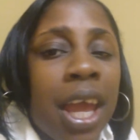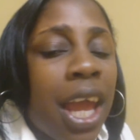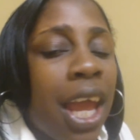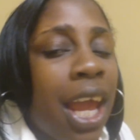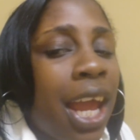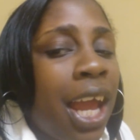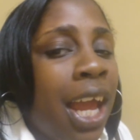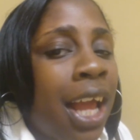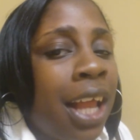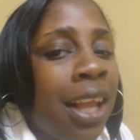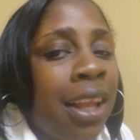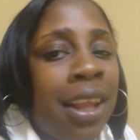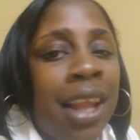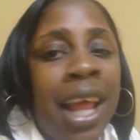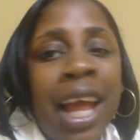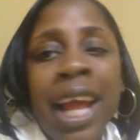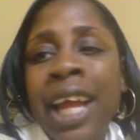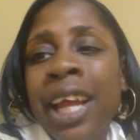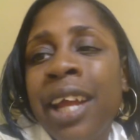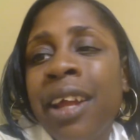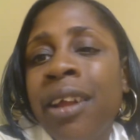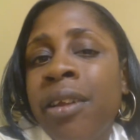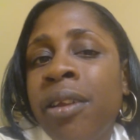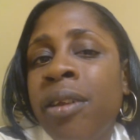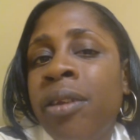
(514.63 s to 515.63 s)
And
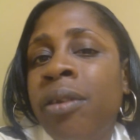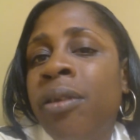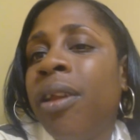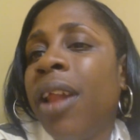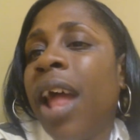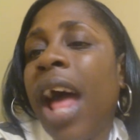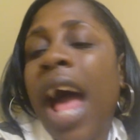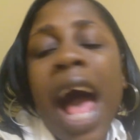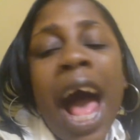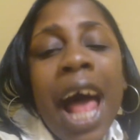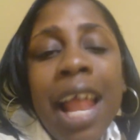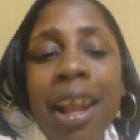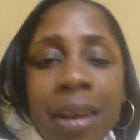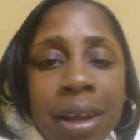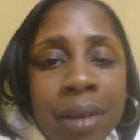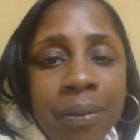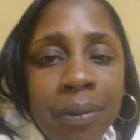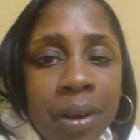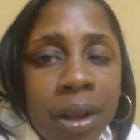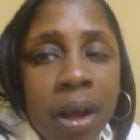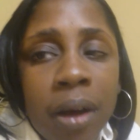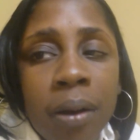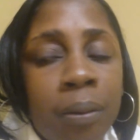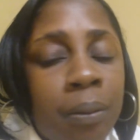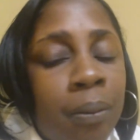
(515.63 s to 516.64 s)
like, I don't
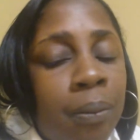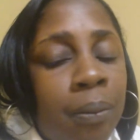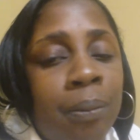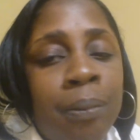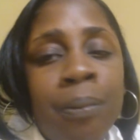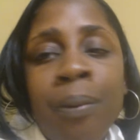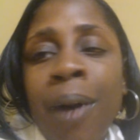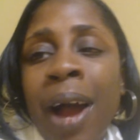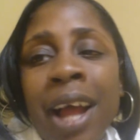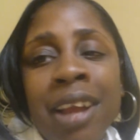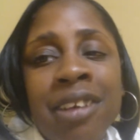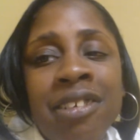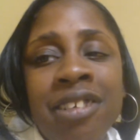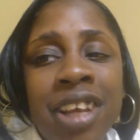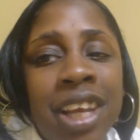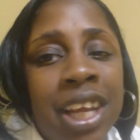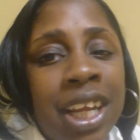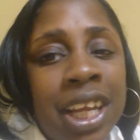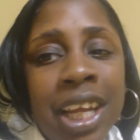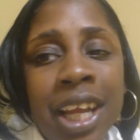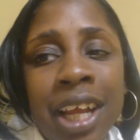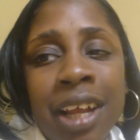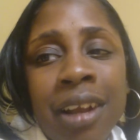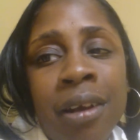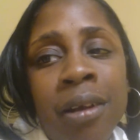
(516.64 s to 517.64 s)
even know why she
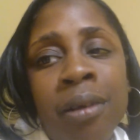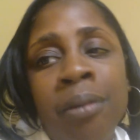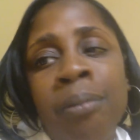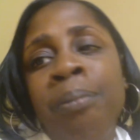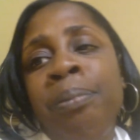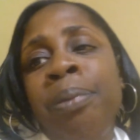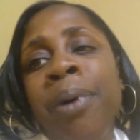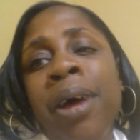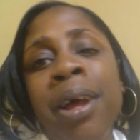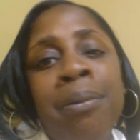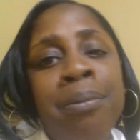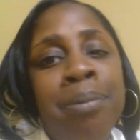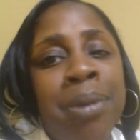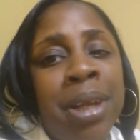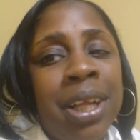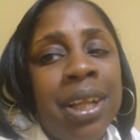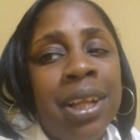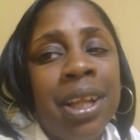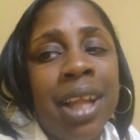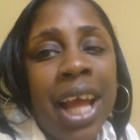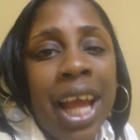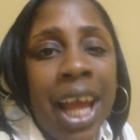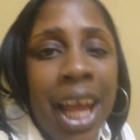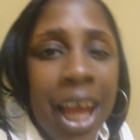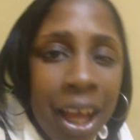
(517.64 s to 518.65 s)
didn't get her butt beat
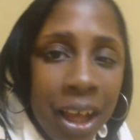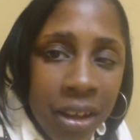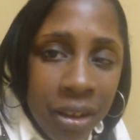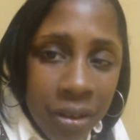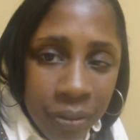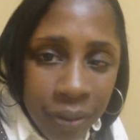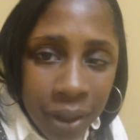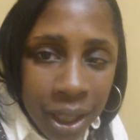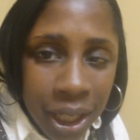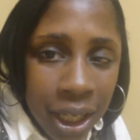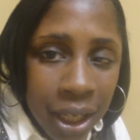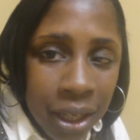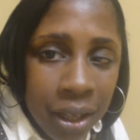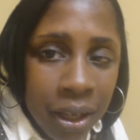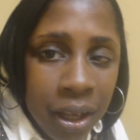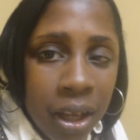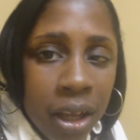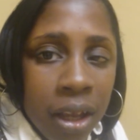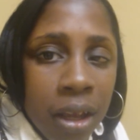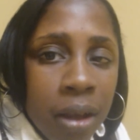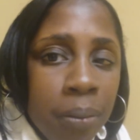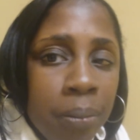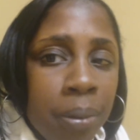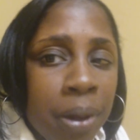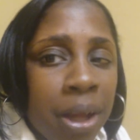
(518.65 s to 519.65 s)
last week,
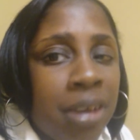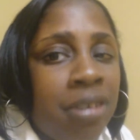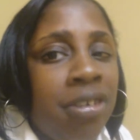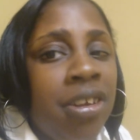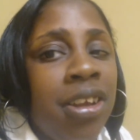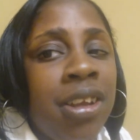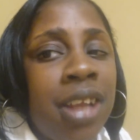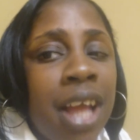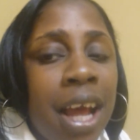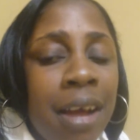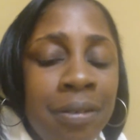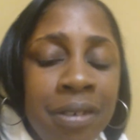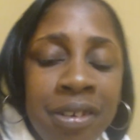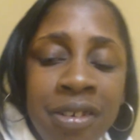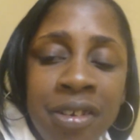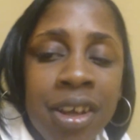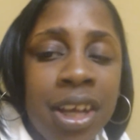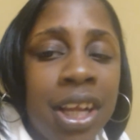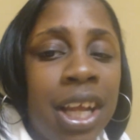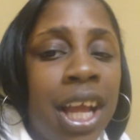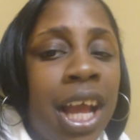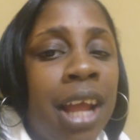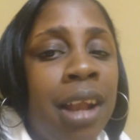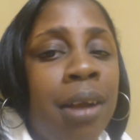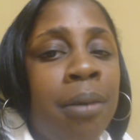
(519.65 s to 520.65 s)
but she definitely should
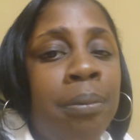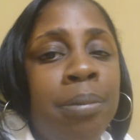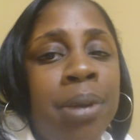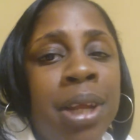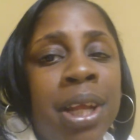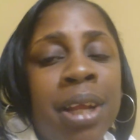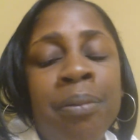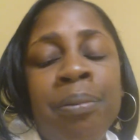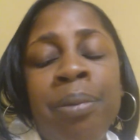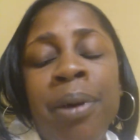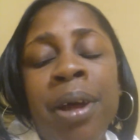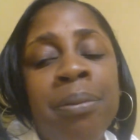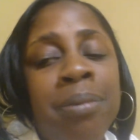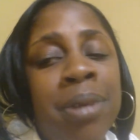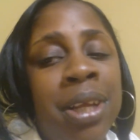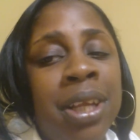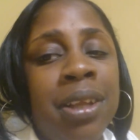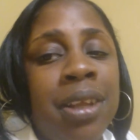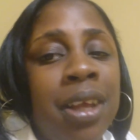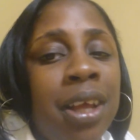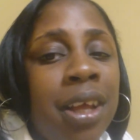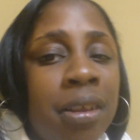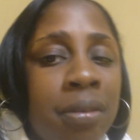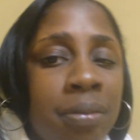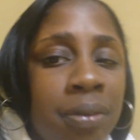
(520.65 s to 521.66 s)
have got her butt beat
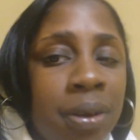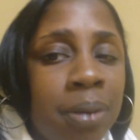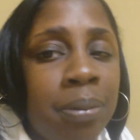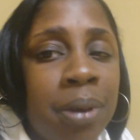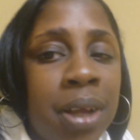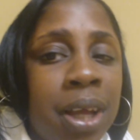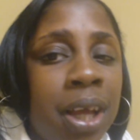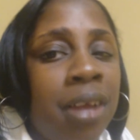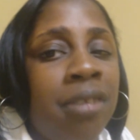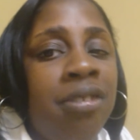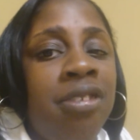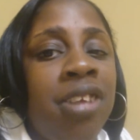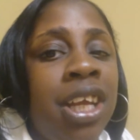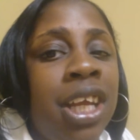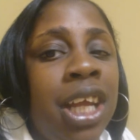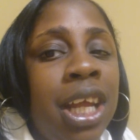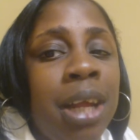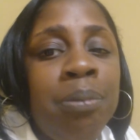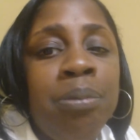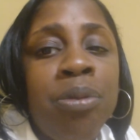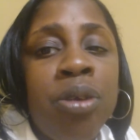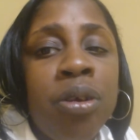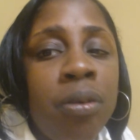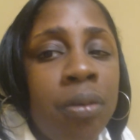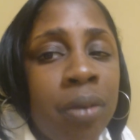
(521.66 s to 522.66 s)
this week because she
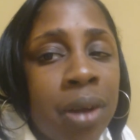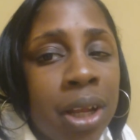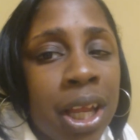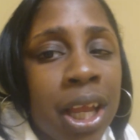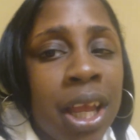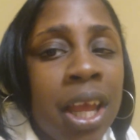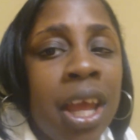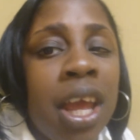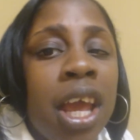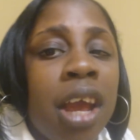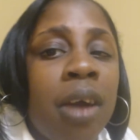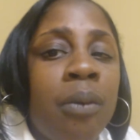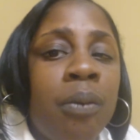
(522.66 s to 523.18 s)
keep doing it.